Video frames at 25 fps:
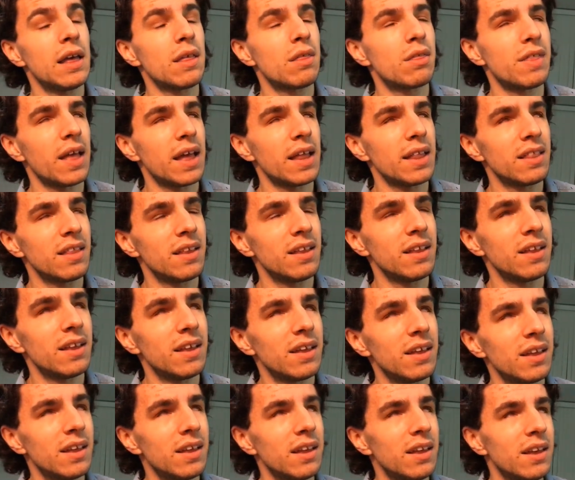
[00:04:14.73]
is that
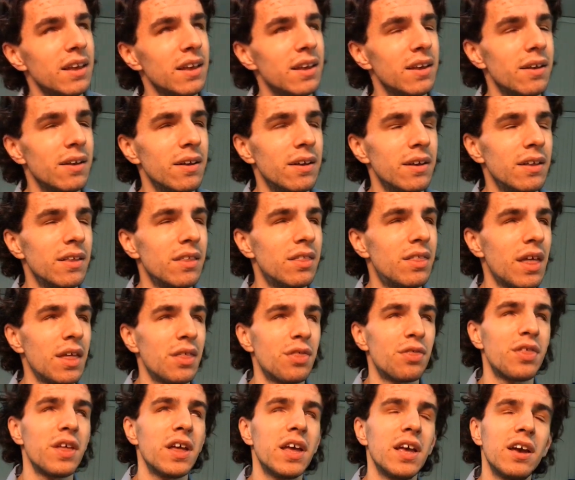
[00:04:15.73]

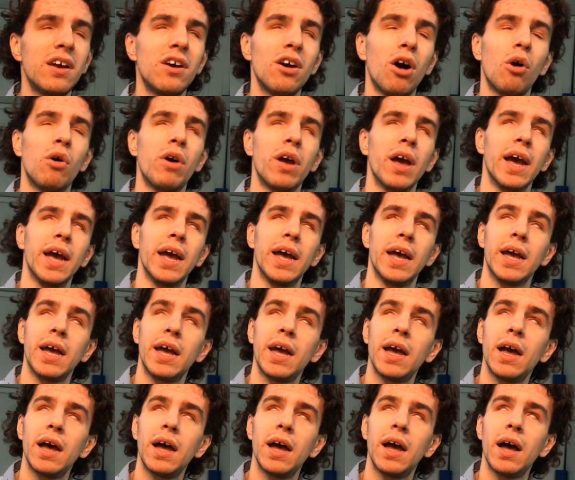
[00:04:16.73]
they think, okay,
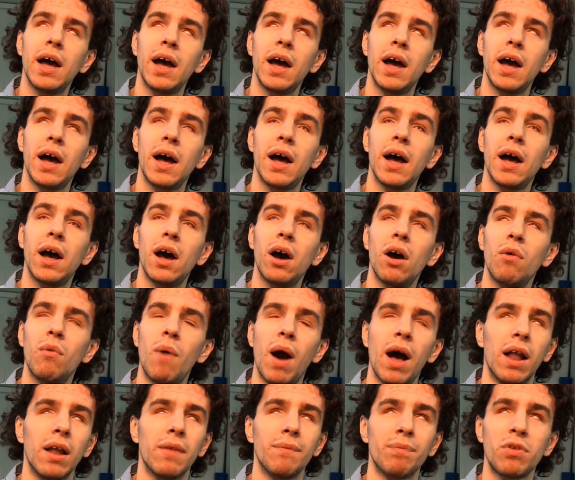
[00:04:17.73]

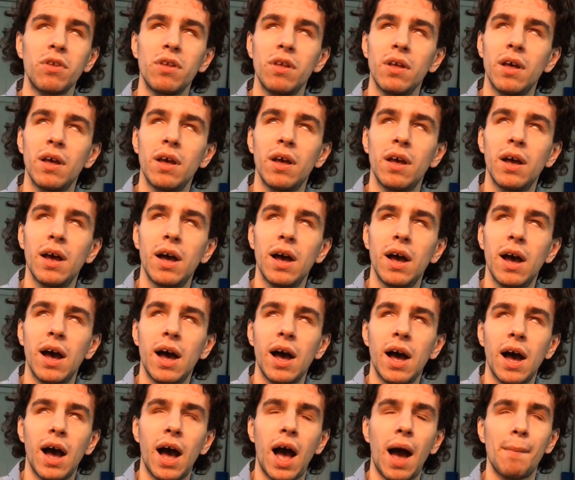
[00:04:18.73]
well,
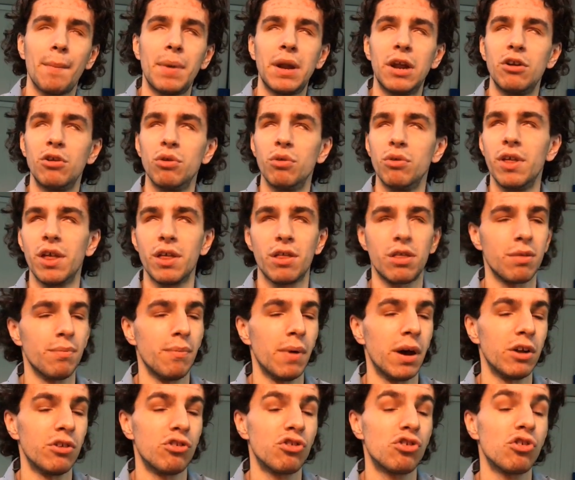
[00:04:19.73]
I'm going to do
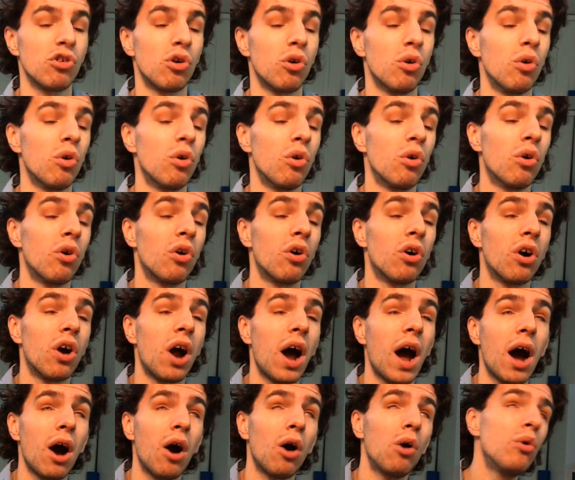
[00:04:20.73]
this much,
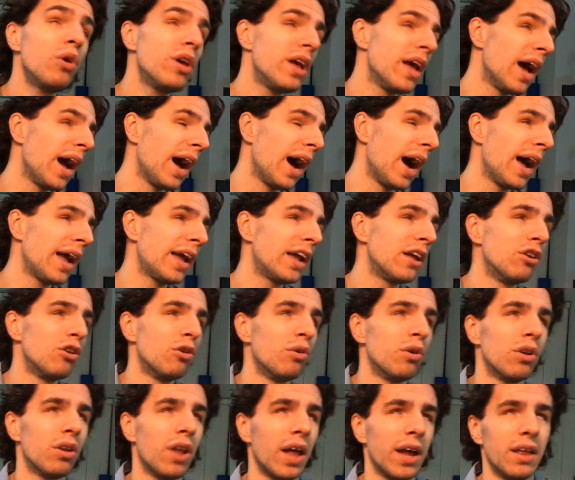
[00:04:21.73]
or oh yeah, I can
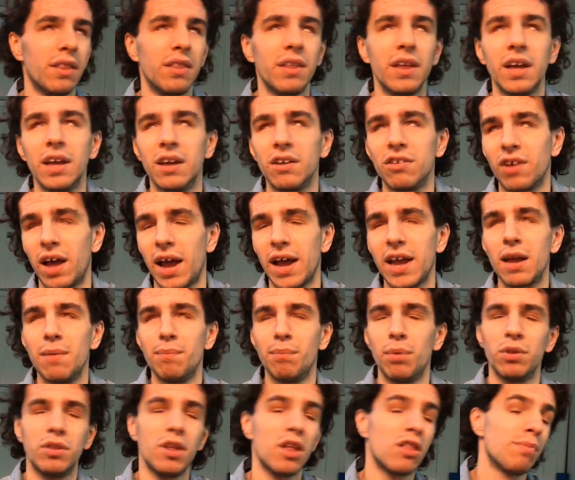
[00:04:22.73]
do it like this. I
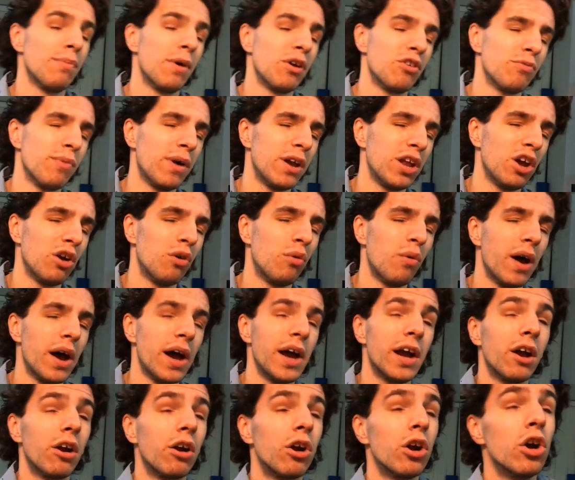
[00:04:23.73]
can put this much money
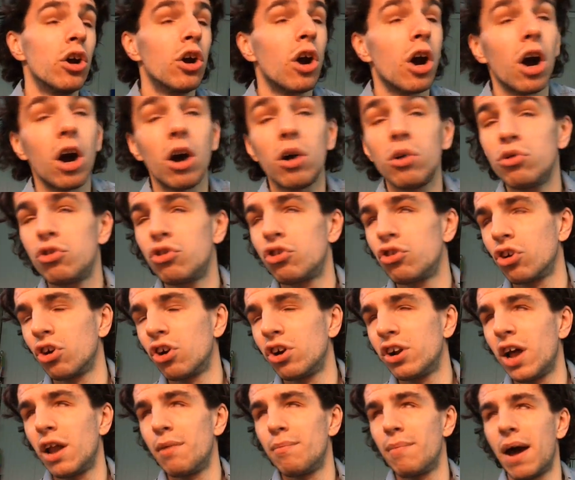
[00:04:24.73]
away, or oh
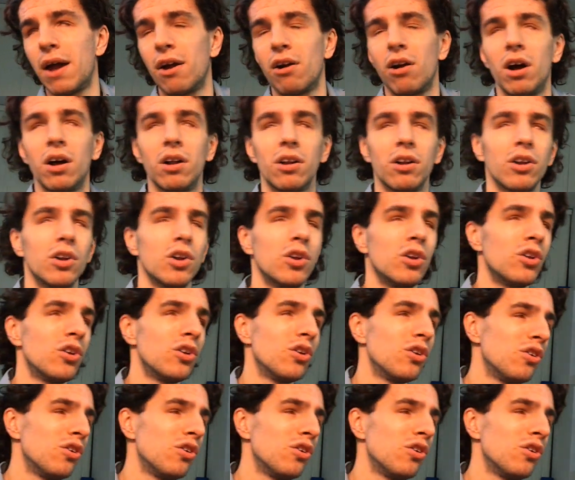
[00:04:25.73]
sure, it doesn't matter. I'll,